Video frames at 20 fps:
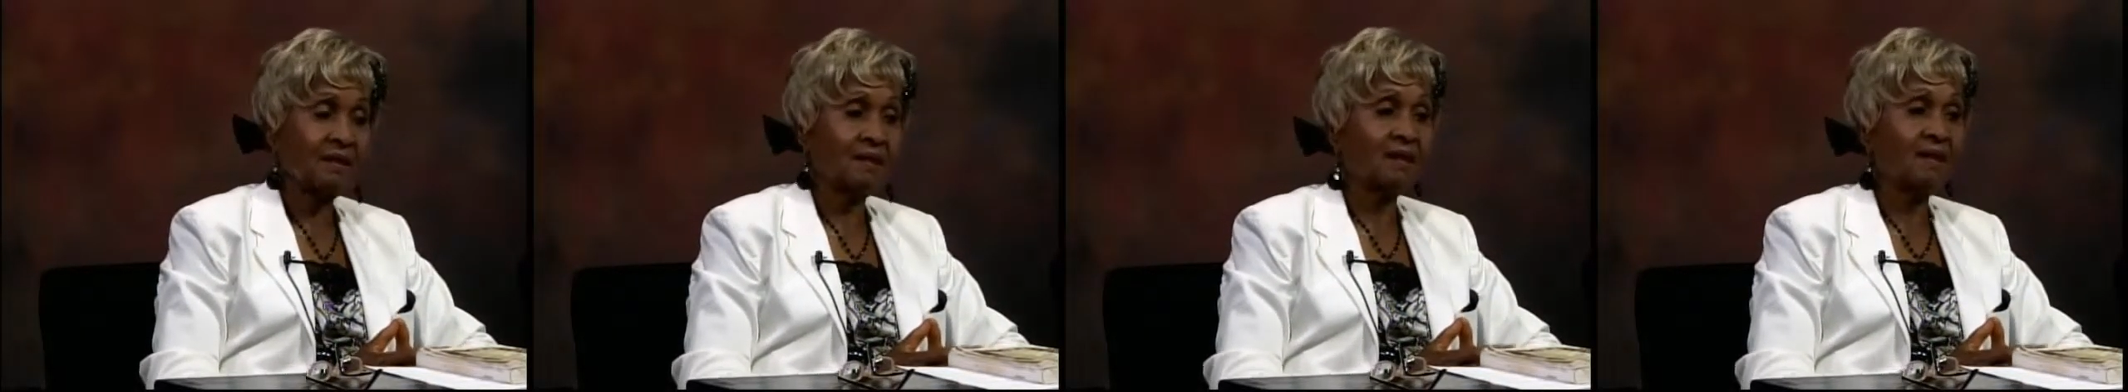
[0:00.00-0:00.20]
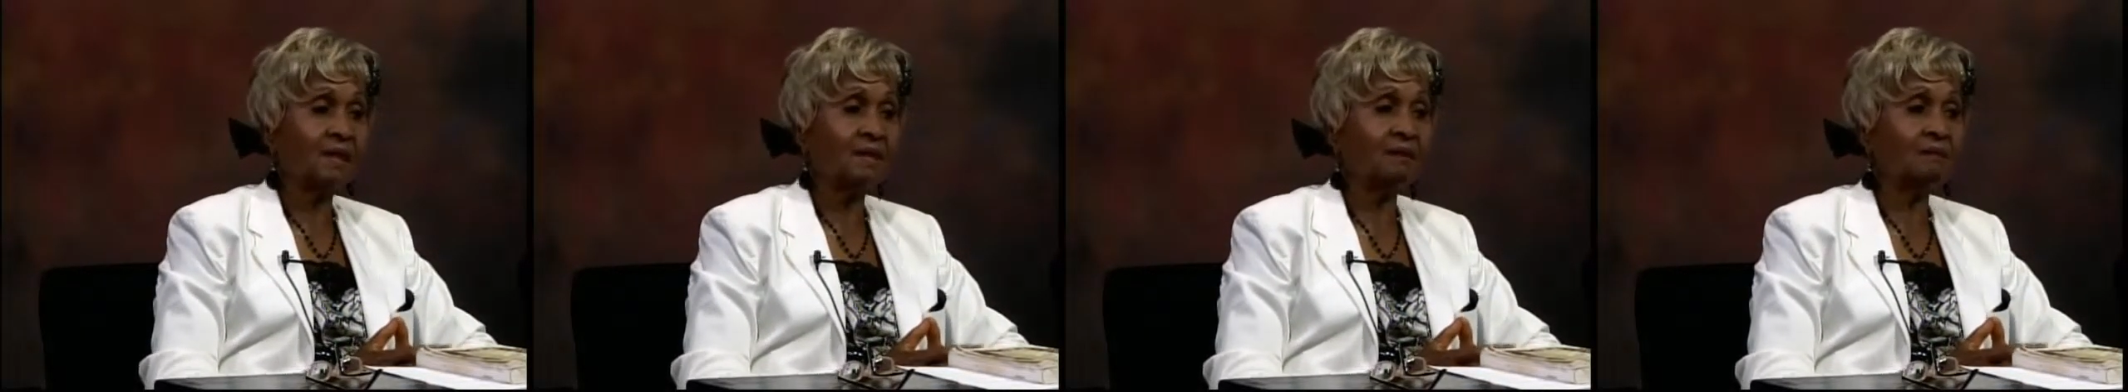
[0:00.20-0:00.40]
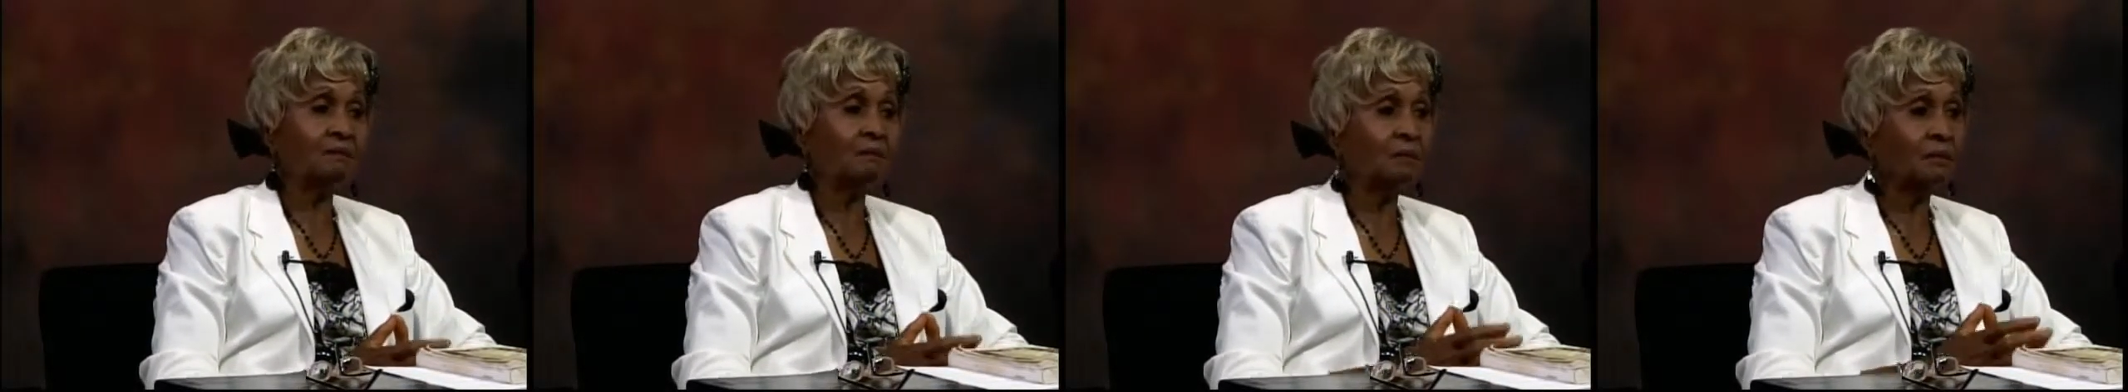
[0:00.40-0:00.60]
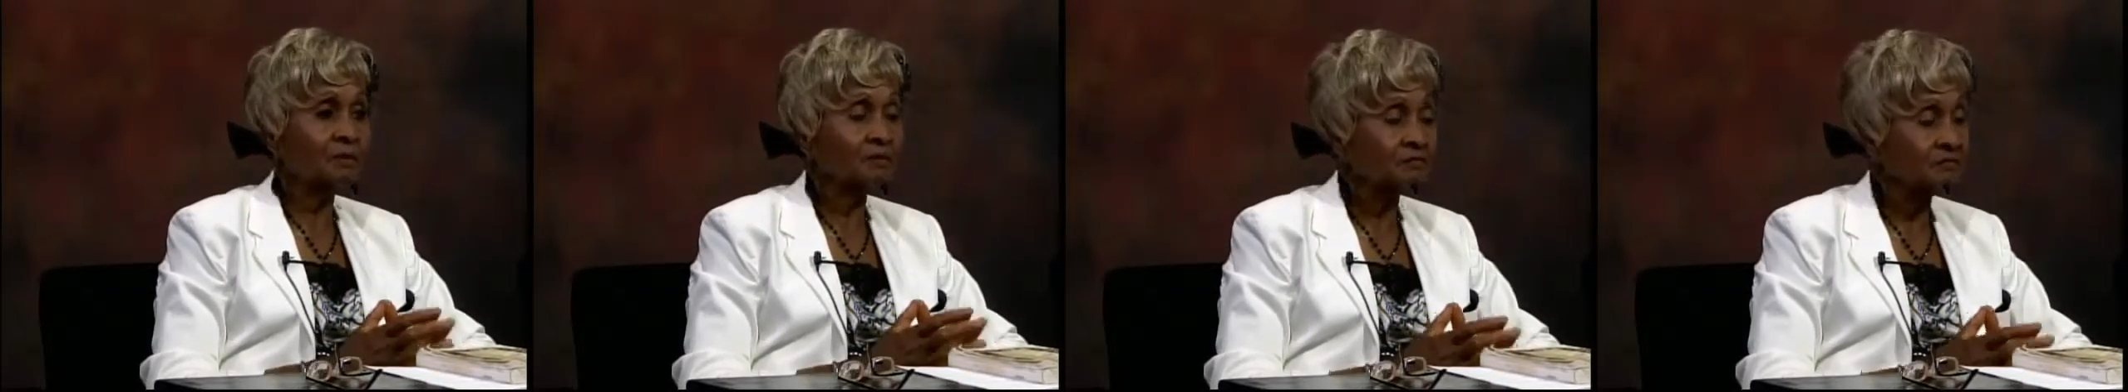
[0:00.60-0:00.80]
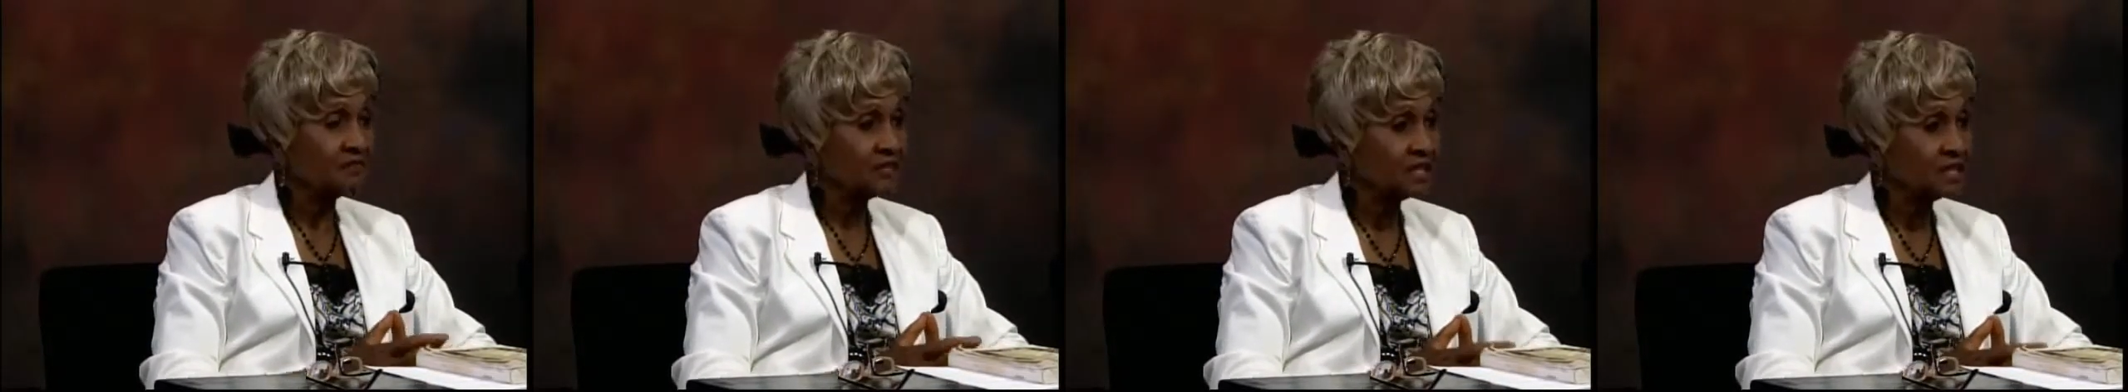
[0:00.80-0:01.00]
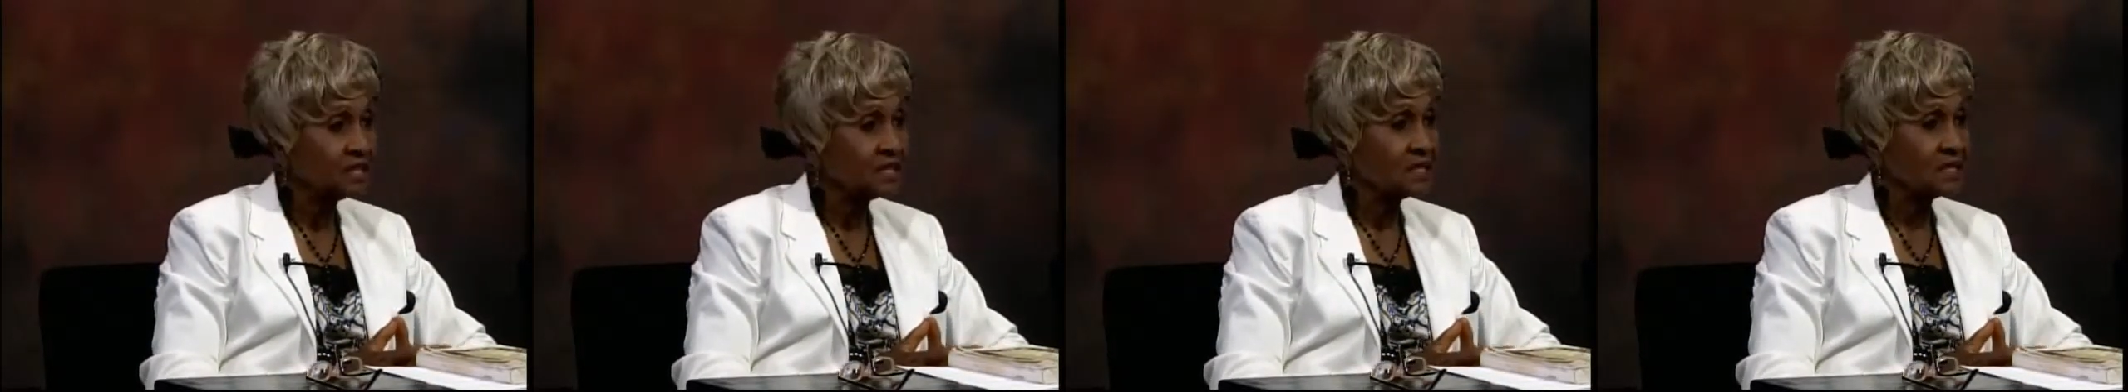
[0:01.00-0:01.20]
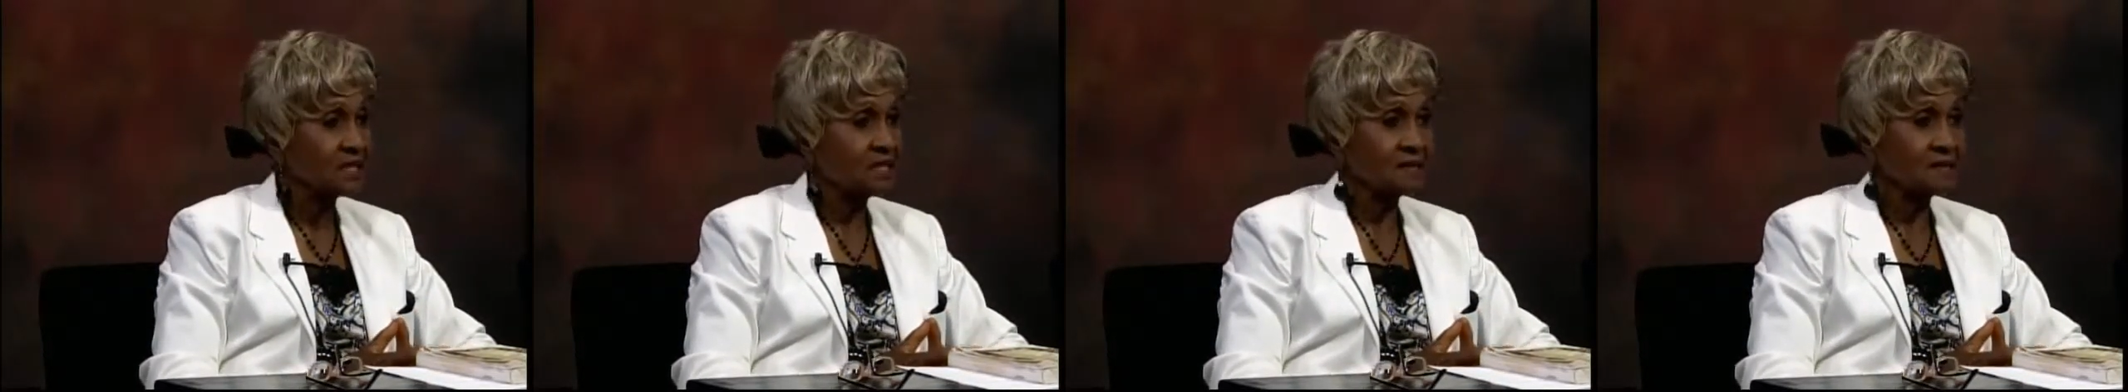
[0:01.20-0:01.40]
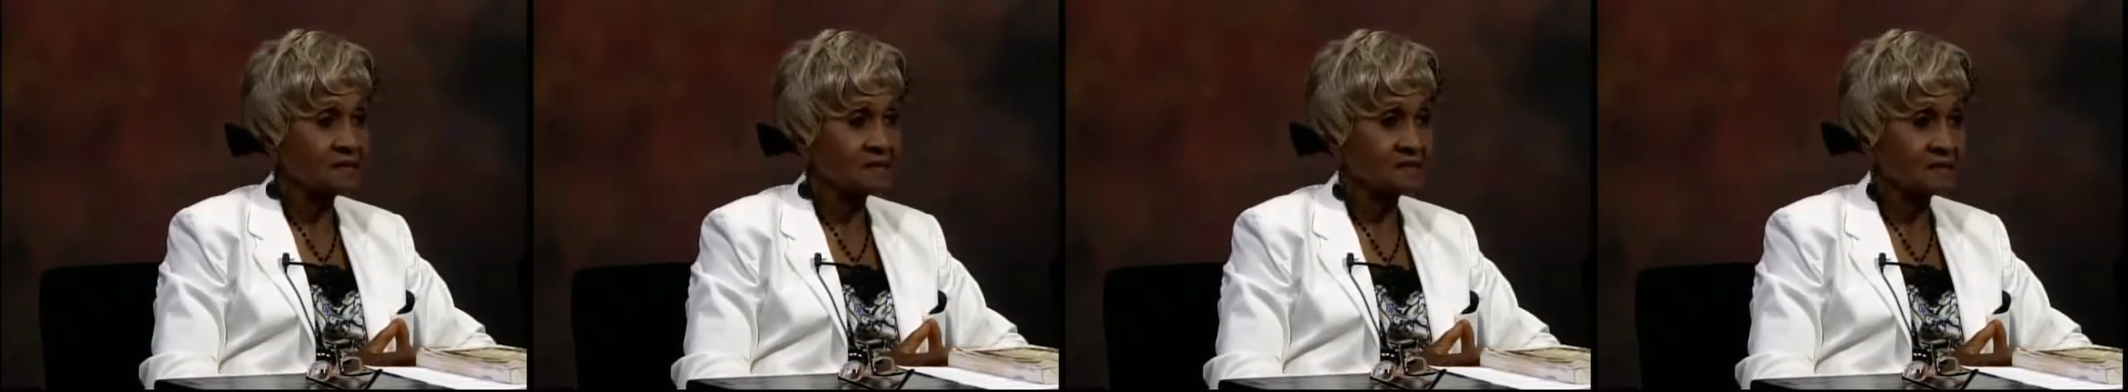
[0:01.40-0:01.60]
in
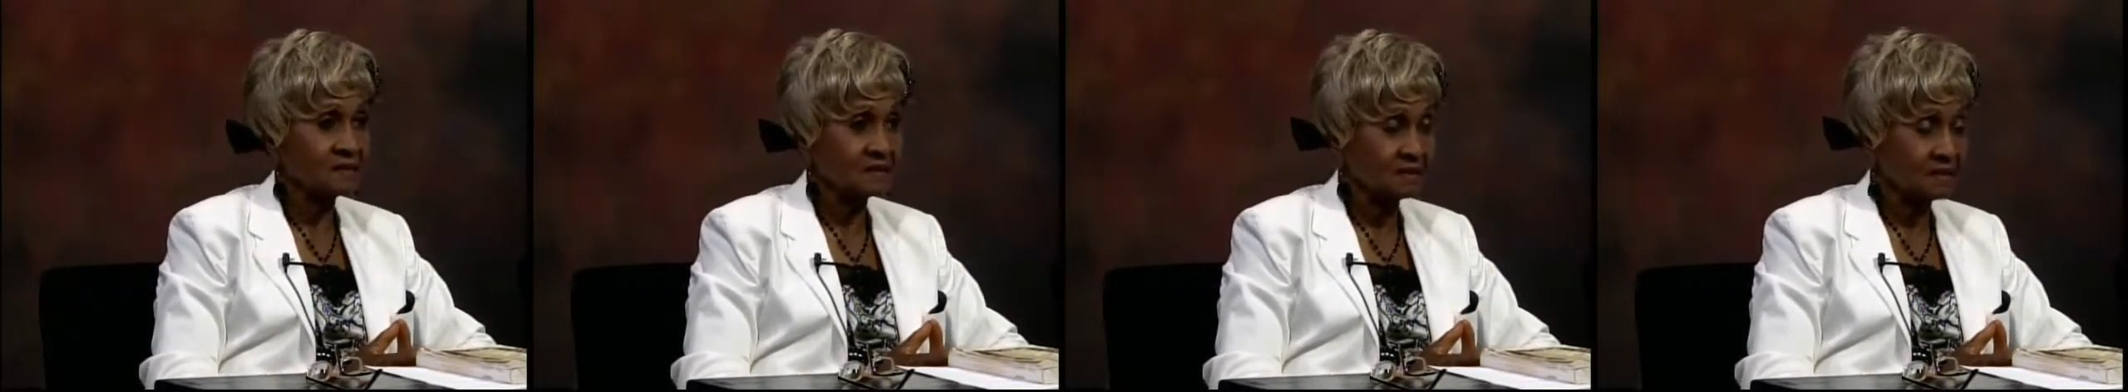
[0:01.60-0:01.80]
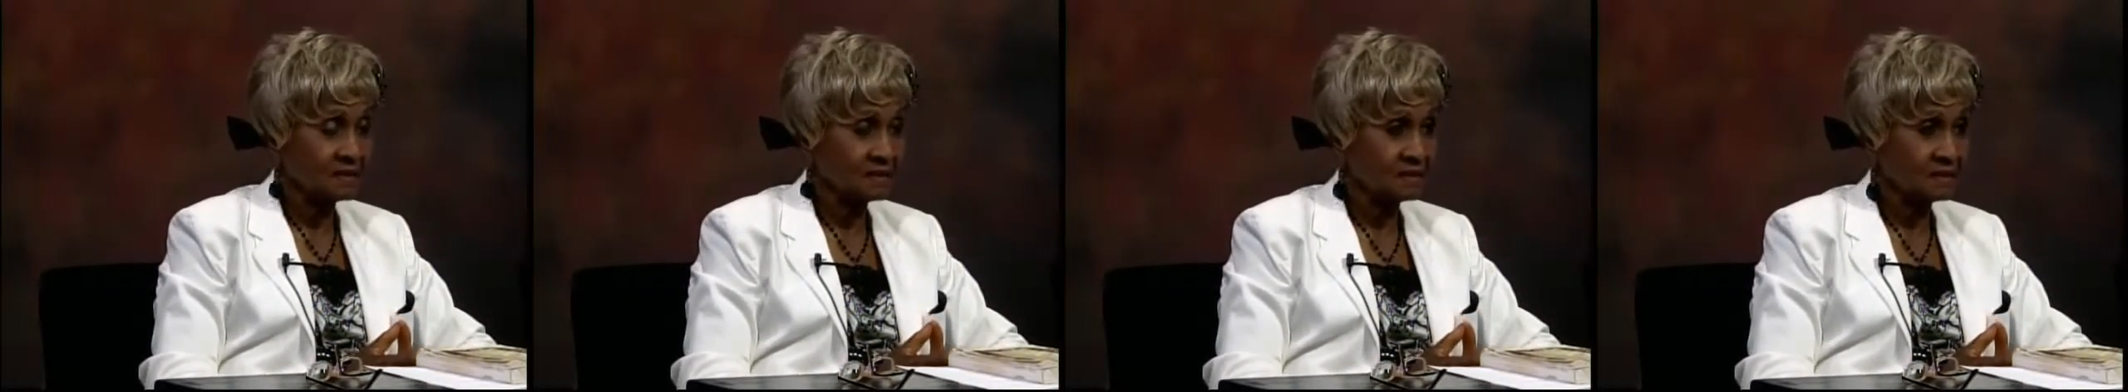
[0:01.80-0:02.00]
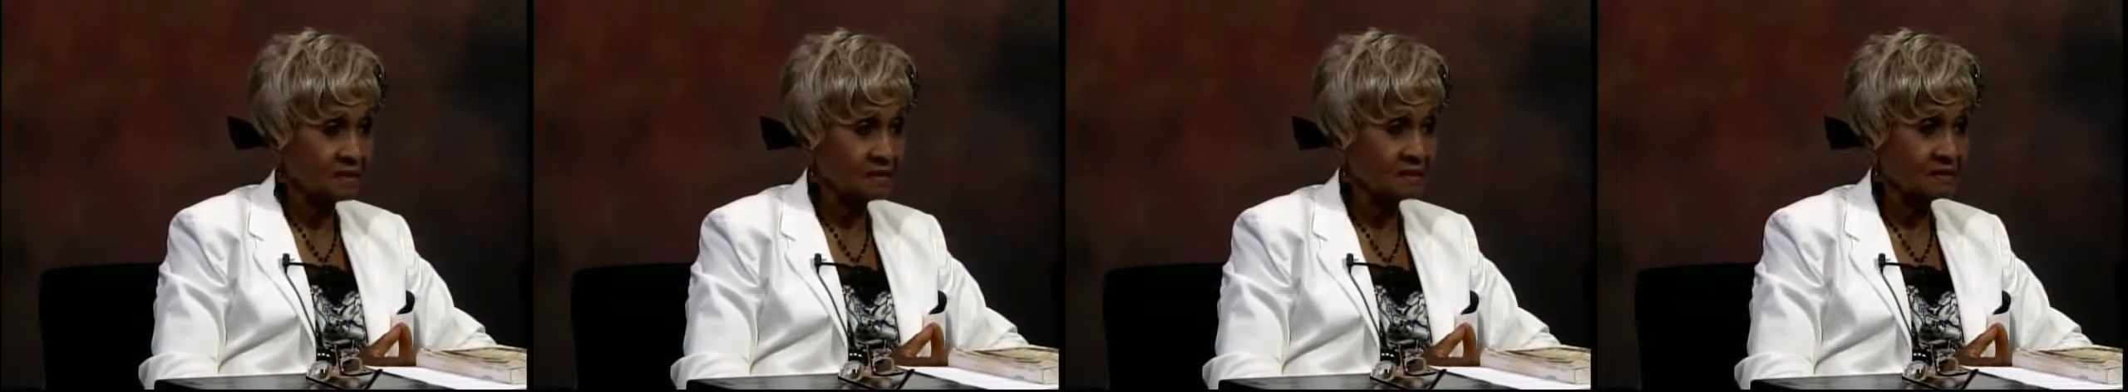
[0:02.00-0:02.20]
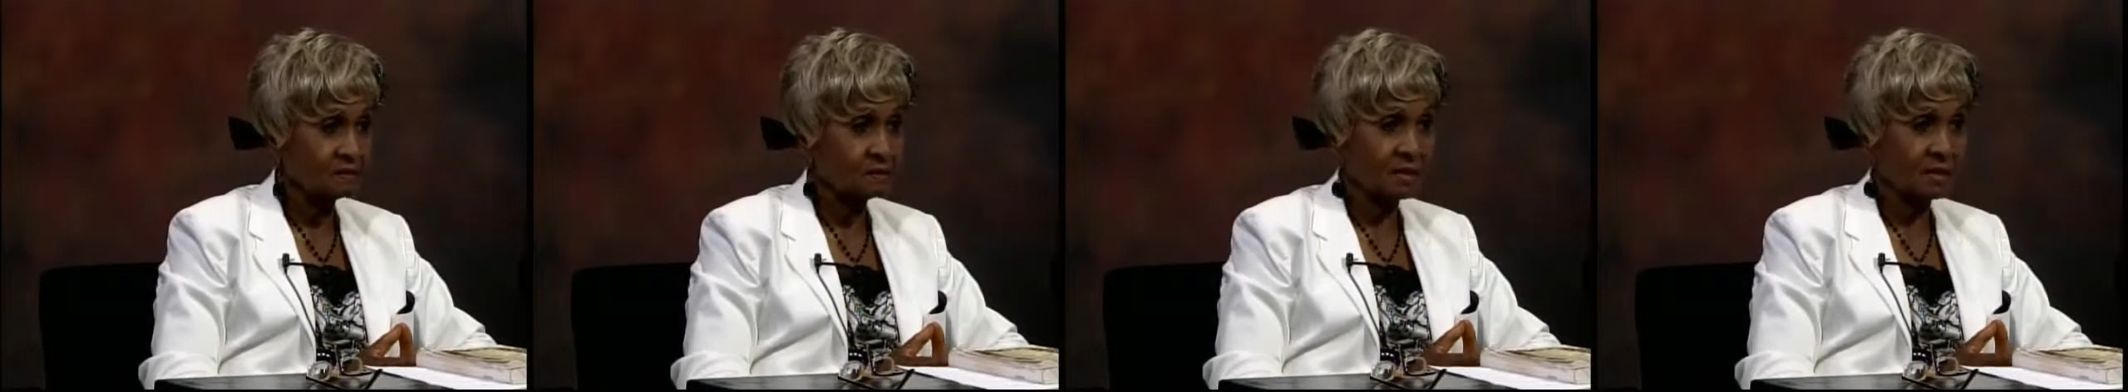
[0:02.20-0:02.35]
preventing disease,